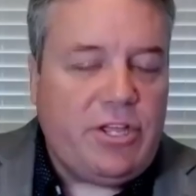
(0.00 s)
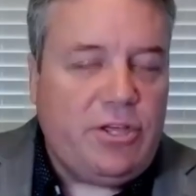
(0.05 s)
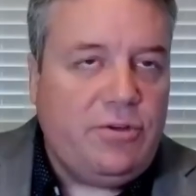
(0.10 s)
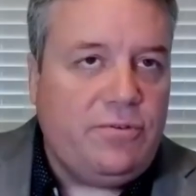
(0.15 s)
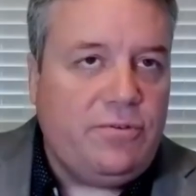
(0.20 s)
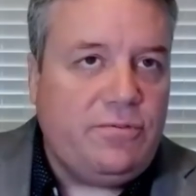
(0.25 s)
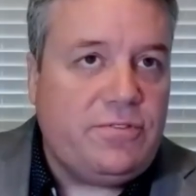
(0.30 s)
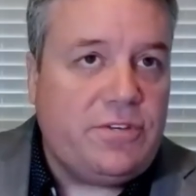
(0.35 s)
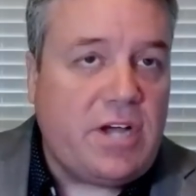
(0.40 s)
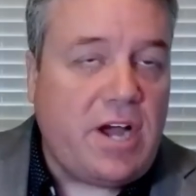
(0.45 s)

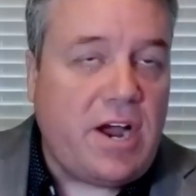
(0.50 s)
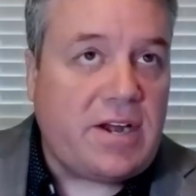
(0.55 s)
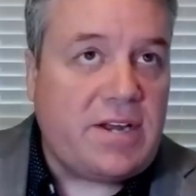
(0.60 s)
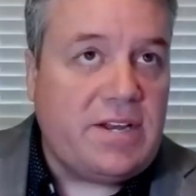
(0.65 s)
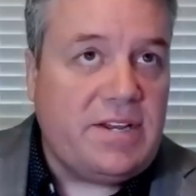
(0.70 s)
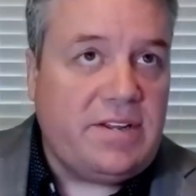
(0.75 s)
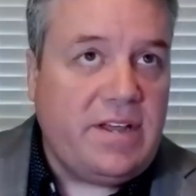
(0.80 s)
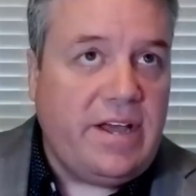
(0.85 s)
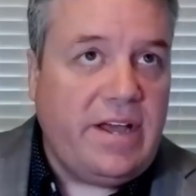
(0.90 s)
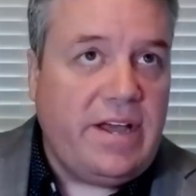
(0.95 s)
you've
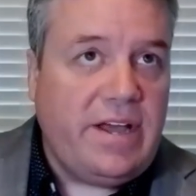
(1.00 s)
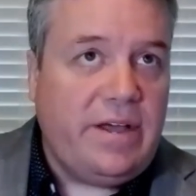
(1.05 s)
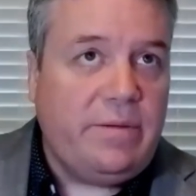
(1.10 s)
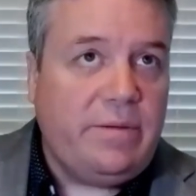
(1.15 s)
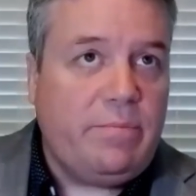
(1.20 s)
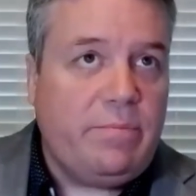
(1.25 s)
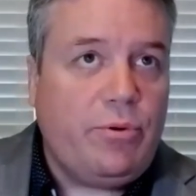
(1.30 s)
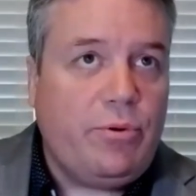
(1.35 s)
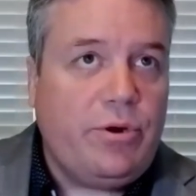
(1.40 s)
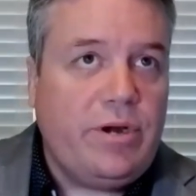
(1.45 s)
talked
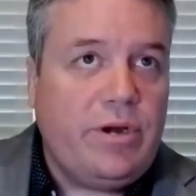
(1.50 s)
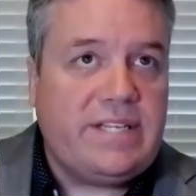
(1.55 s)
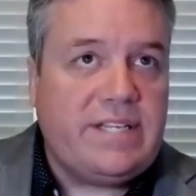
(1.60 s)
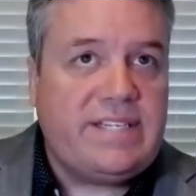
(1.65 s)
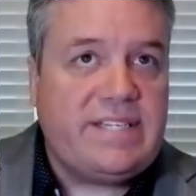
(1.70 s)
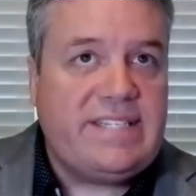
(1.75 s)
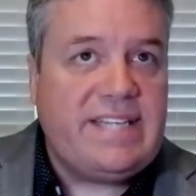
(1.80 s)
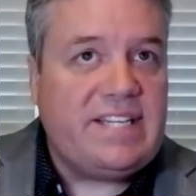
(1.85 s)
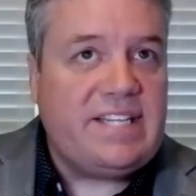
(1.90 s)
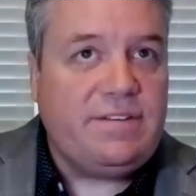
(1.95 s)
pretty
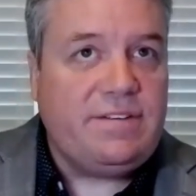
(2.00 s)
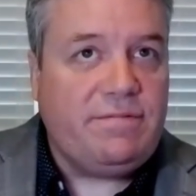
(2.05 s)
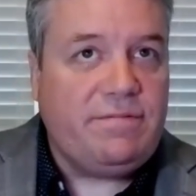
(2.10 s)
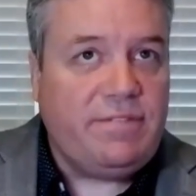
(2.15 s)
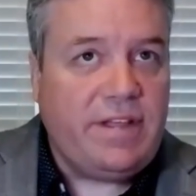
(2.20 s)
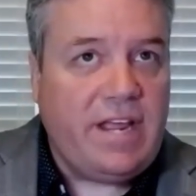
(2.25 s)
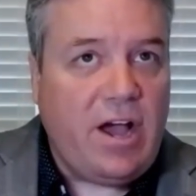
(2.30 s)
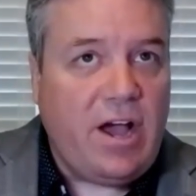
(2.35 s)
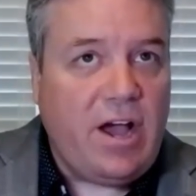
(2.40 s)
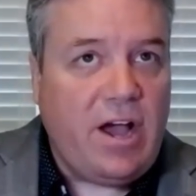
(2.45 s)

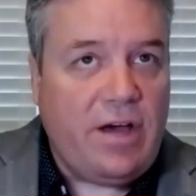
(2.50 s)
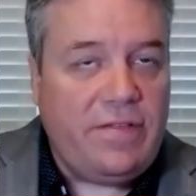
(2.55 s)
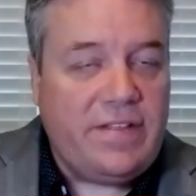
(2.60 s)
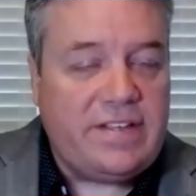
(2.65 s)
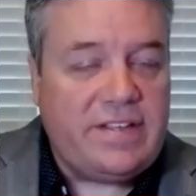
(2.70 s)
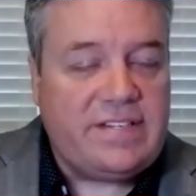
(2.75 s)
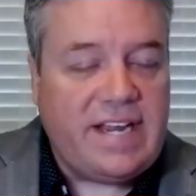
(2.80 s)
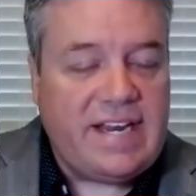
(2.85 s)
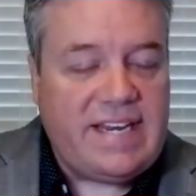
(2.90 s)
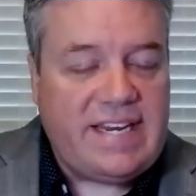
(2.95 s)
extensively on
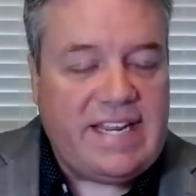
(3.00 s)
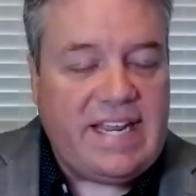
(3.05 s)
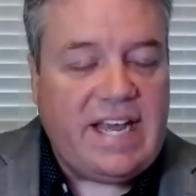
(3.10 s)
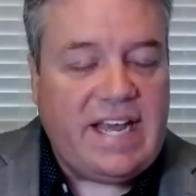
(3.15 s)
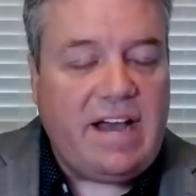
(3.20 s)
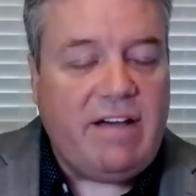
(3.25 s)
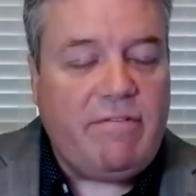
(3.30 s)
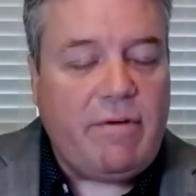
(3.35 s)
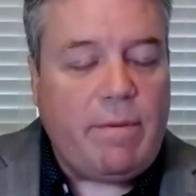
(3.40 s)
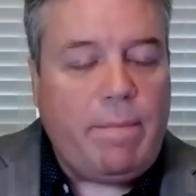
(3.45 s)
this idea
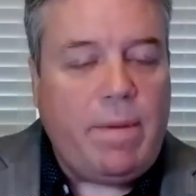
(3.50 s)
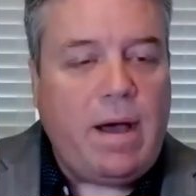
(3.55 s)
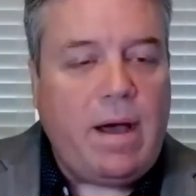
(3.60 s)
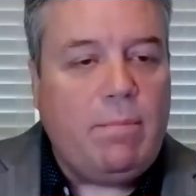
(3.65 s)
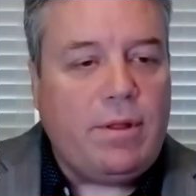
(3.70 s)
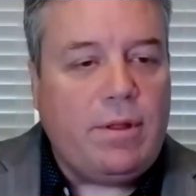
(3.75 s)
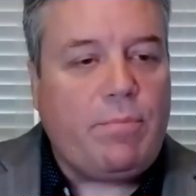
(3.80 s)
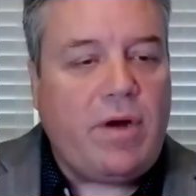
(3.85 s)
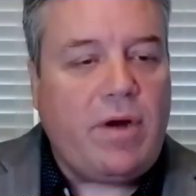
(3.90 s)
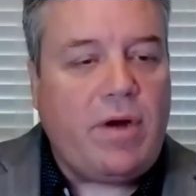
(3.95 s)
of a
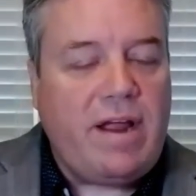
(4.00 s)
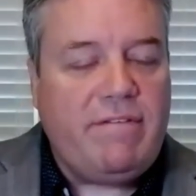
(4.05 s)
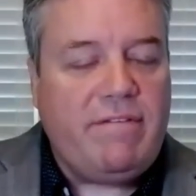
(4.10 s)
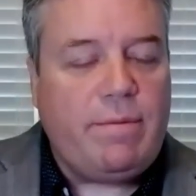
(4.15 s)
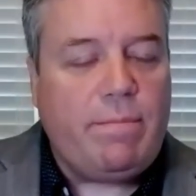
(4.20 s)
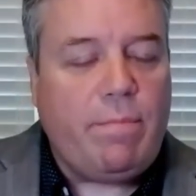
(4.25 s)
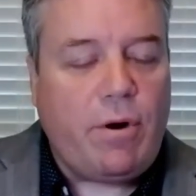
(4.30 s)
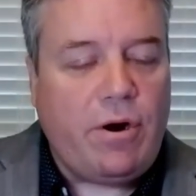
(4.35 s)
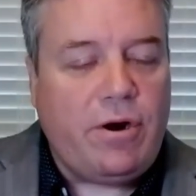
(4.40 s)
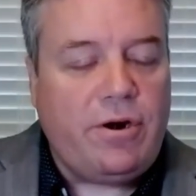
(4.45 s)

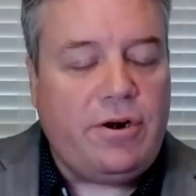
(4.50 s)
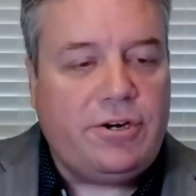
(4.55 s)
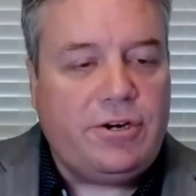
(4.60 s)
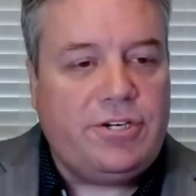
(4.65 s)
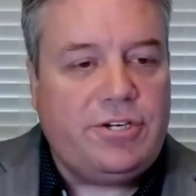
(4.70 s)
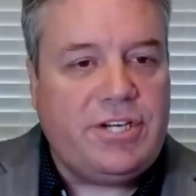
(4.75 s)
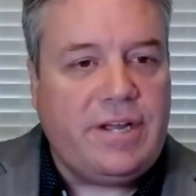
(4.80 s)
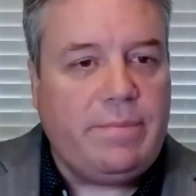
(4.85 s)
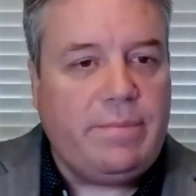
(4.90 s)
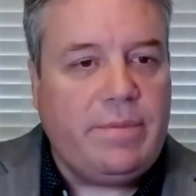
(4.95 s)
public-private
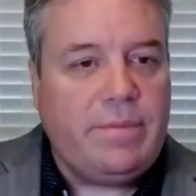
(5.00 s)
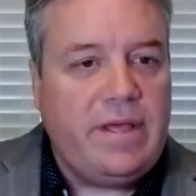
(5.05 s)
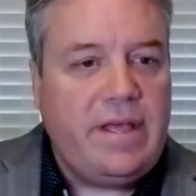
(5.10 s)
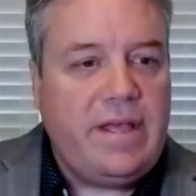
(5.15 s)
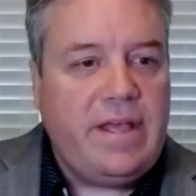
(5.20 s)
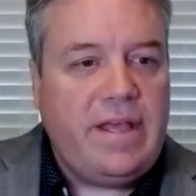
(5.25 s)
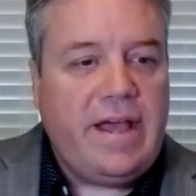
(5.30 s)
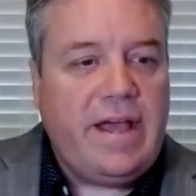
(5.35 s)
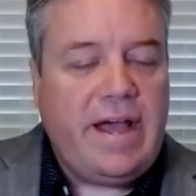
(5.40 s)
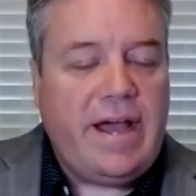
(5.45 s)
partnership.
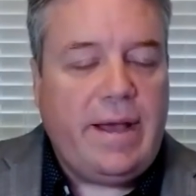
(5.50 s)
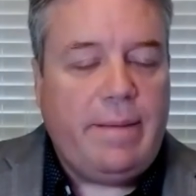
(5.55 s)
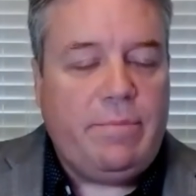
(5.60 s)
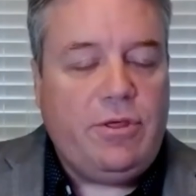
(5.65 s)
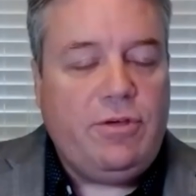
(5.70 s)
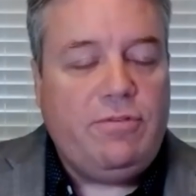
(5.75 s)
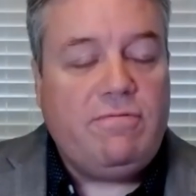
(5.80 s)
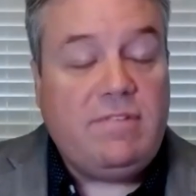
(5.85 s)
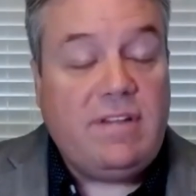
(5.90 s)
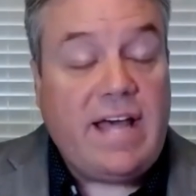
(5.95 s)

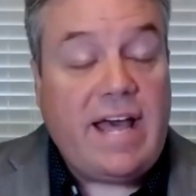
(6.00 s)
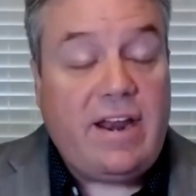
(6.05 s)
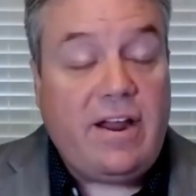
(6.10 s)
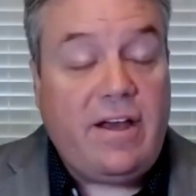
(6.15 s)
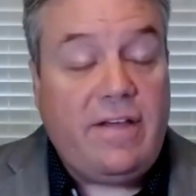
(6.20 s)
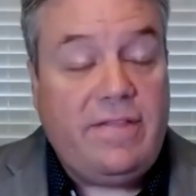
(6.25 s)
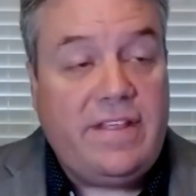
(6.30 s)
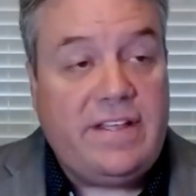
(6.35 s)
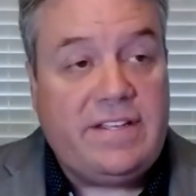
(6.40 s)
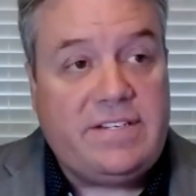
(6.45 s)
You've led
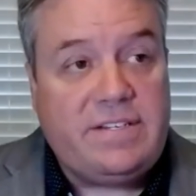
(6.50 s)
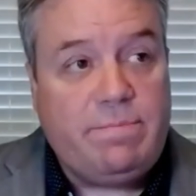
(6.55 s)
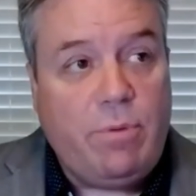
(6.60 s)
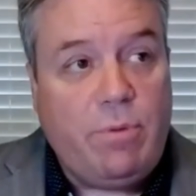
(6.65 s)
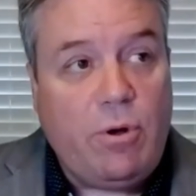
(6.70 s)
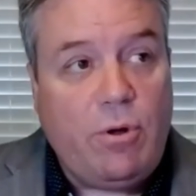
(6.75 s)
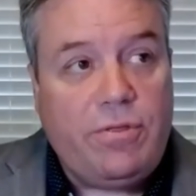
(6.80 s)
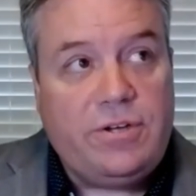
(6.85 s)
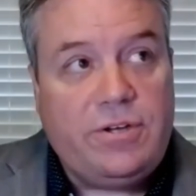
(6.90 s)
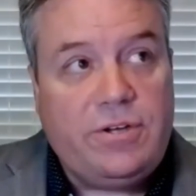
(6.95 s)
on this
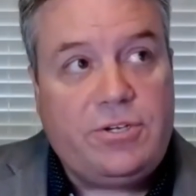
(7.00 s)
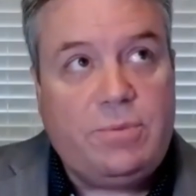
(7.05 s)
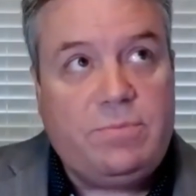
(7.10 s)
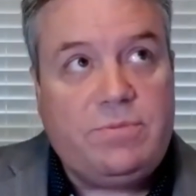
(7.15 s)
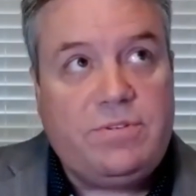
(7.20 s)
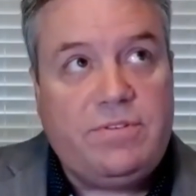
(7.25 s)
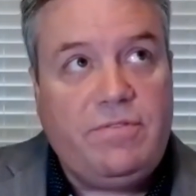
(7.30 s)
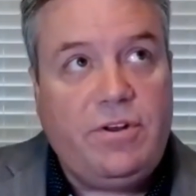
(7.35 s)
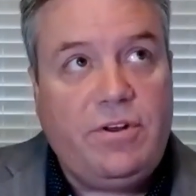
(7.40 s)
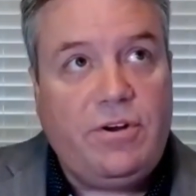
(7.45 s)
both in
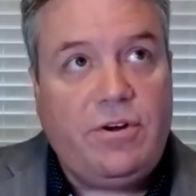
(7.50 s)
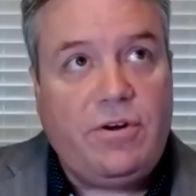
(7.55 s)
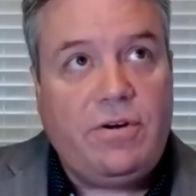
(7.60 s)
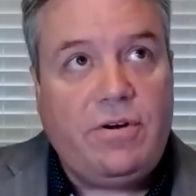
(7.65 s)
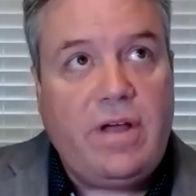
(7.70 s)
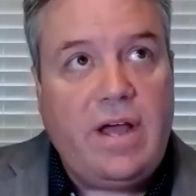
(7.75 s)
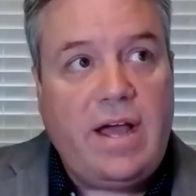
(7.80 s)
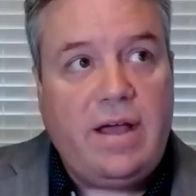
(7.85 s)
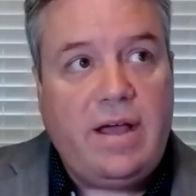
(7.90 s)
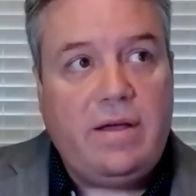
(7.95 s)
terms of
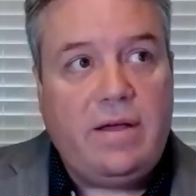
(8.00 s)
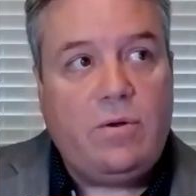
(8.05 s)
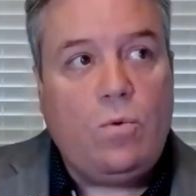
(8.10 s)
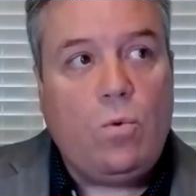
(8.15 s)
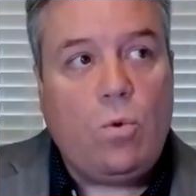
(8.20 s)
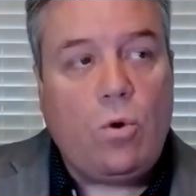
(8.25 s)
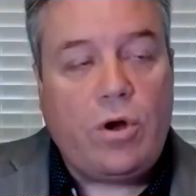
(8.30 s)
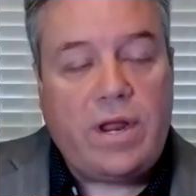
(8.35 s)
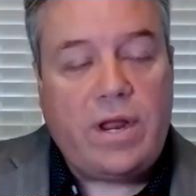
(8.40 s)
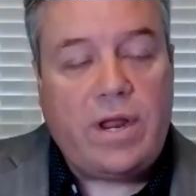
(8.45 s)
your
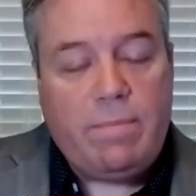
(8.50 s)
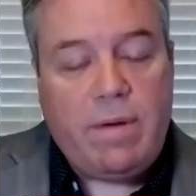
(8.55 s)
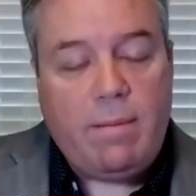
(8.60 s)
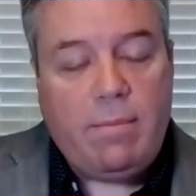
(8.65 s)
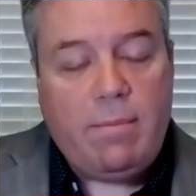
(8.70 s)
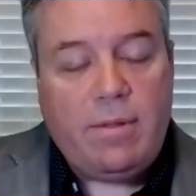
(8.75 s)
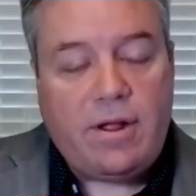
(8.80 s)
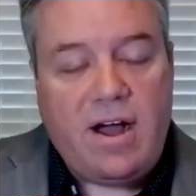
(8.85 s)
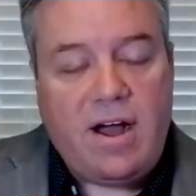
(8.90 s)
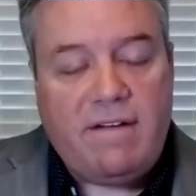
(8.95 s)
work in
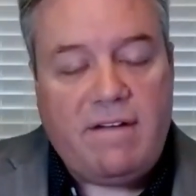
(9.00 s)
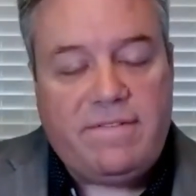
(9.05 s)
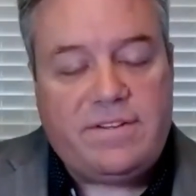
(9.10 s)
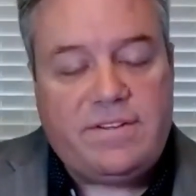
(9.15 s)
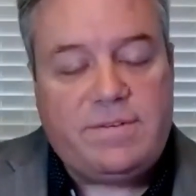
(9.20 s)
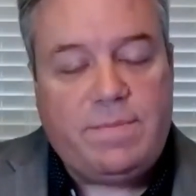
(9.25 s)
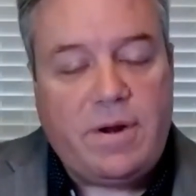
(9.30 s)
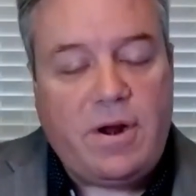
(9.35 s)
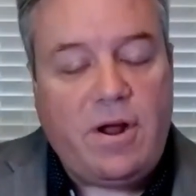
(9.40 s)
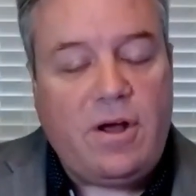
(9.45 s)
public
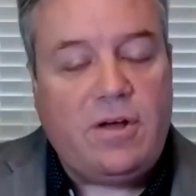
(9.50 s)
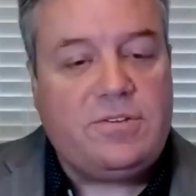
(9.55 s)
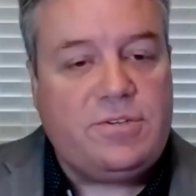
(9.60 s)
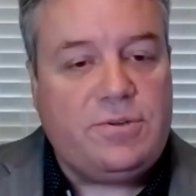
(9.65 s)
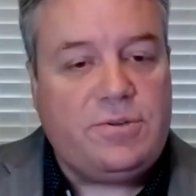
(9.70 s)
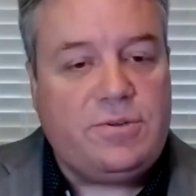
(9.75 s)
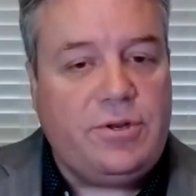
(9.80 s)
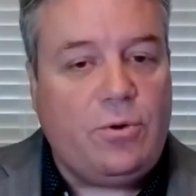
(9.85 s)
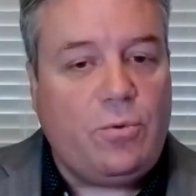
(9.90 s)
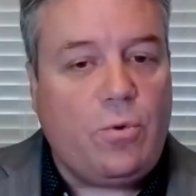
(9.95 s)
office, but
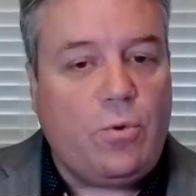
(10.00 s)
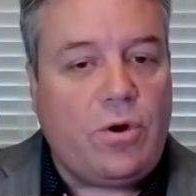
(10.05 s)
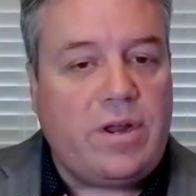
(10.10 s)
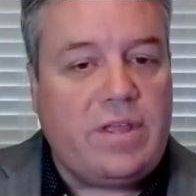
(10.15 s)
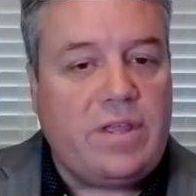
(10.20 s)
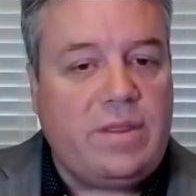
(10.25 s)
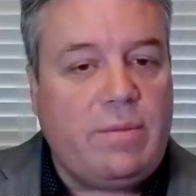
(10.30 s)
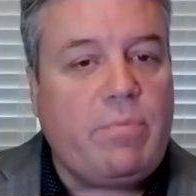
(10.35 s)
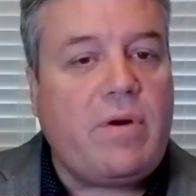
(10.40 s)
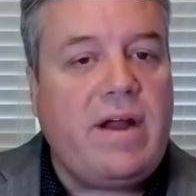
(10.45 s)
also in your work
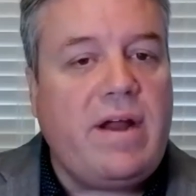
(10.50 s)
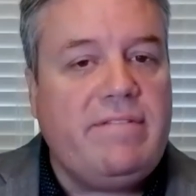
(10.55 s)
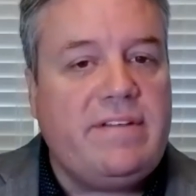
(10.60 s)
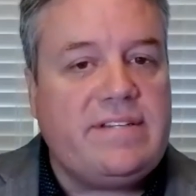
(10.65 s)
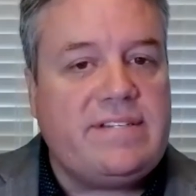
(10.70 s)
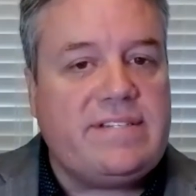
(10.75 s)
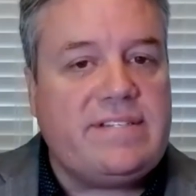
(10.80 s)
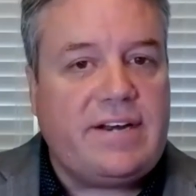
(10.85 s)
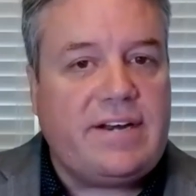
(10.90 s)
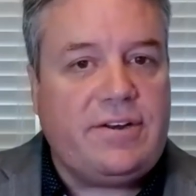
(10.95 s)
in the private
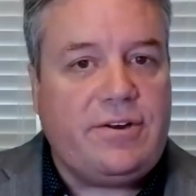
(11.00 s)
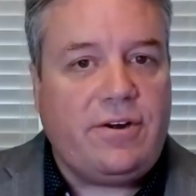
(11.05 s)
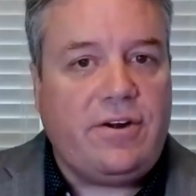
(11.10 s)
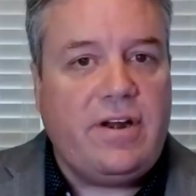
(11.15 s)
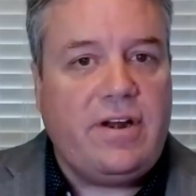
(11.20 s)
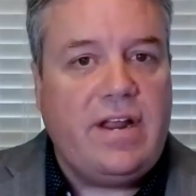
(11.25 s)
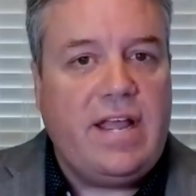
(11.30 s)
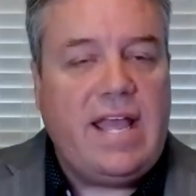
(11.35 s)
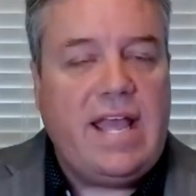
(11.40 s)
sector.